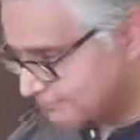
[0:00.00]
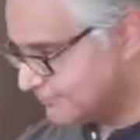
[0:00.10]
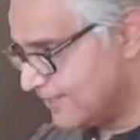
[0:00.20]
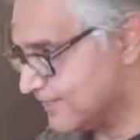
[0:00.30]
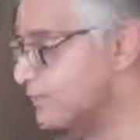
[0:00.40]

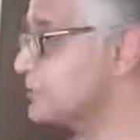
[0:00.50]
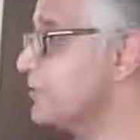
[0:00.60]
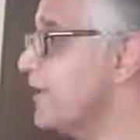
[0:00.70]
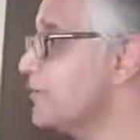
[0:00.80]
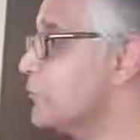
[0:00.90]
accepted
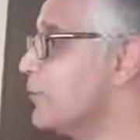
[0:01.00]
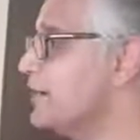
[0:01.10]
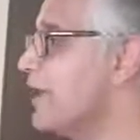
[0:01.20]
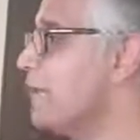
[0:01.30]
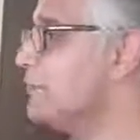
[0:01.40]
that
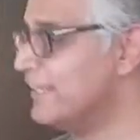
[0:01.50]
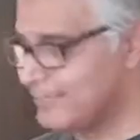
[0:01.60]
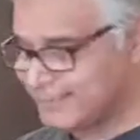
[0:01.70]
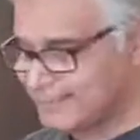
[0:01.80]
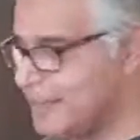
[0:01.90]
quite happily,
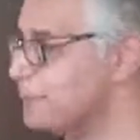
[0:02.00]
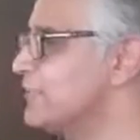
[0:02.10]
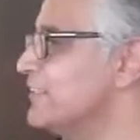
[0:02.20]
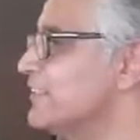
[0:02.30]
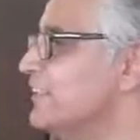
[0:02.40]
laughed
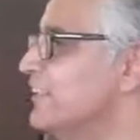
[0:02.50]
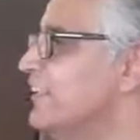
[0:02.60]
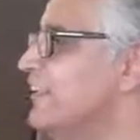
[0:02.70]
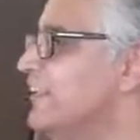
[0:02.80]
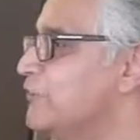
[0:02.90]
at it.
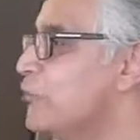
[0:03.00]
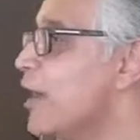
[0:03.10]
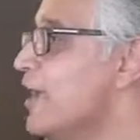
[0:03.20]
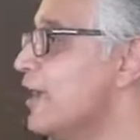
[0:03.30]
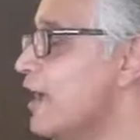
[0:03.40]
So
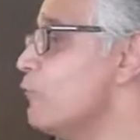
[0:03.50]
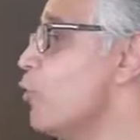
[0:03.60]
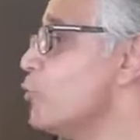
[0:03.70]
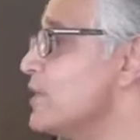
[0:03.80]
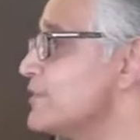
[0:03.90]
I've
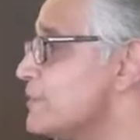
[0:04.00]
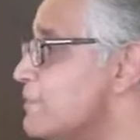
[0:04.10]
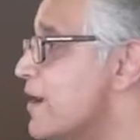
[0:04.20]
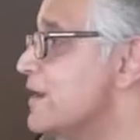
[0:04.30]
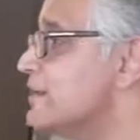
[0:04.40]
always
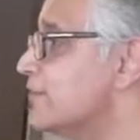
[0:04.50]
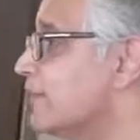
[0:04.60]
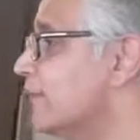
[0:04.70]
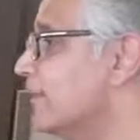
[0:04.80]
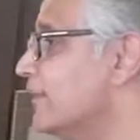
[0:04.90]
remained
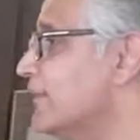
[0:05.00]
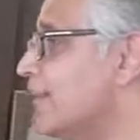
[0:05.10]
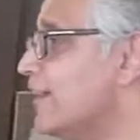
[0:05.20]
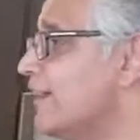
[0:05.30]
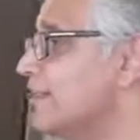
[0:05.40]

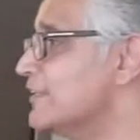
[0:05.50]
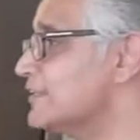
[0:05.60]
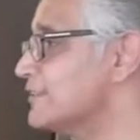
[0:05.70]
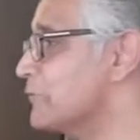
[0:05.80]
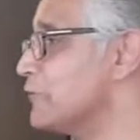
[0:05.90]

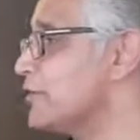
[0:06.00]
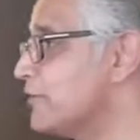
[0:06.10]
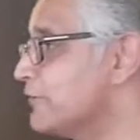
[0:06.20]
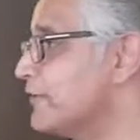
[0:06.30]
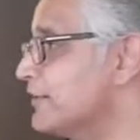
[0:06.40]
something
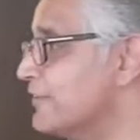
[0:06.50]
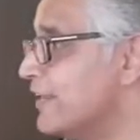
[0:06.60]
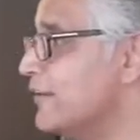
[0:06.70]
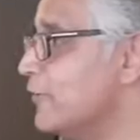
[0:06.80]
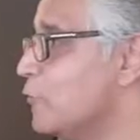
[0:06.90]
different
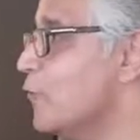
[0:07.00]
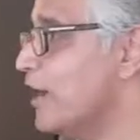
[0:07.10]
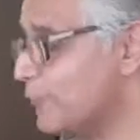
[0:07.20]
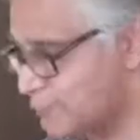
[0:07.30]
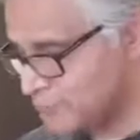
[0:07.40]
than who I
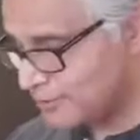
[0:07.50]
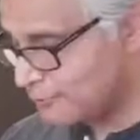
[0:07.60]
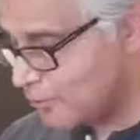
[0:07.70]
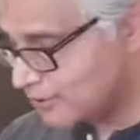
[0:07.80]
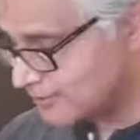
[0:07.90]
originally
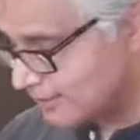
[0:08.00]
was.